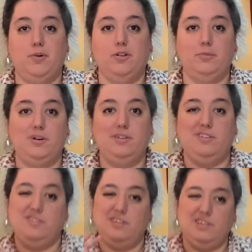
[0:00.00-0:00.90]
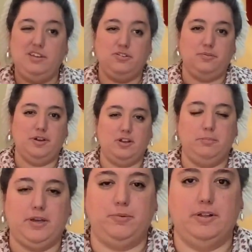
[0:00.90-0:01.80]
smaller ones, these are fairly
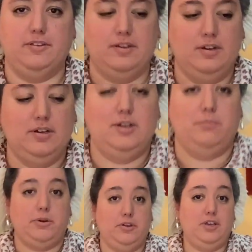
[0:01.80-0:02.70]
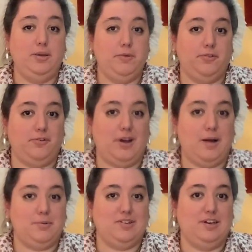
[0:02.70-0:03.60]
big ones, but you keep your
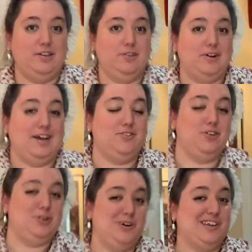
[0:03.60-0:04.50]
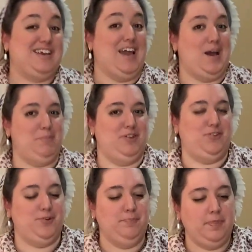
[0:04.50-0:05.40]
scraps and they're actually called
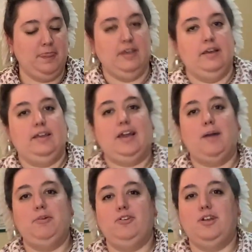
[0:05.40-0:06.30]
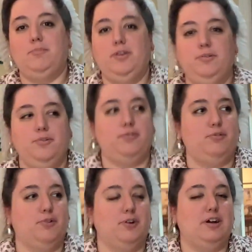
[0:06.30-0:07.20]
cabbage. Cabbage can be
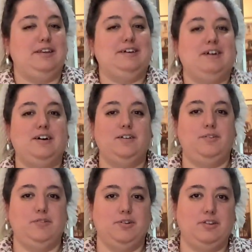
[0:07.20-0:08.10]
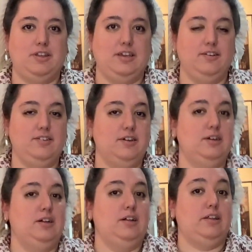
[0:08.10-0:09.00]
used for a ton of different things,
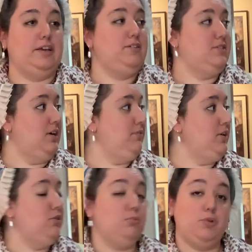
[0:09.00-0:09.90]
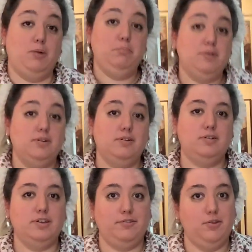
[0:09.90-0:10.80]
like stuffing your rump
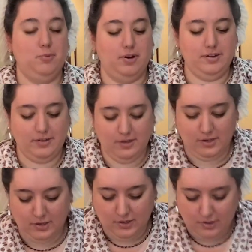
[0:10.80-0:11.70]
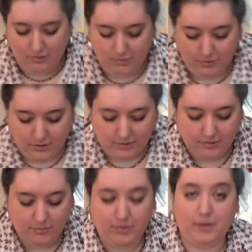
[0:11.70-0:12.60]
if you want,
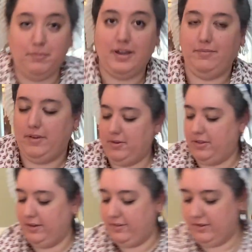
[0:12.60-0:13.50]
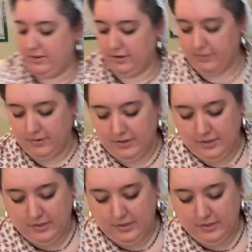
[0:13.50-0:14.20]
or one of my favorite things to do,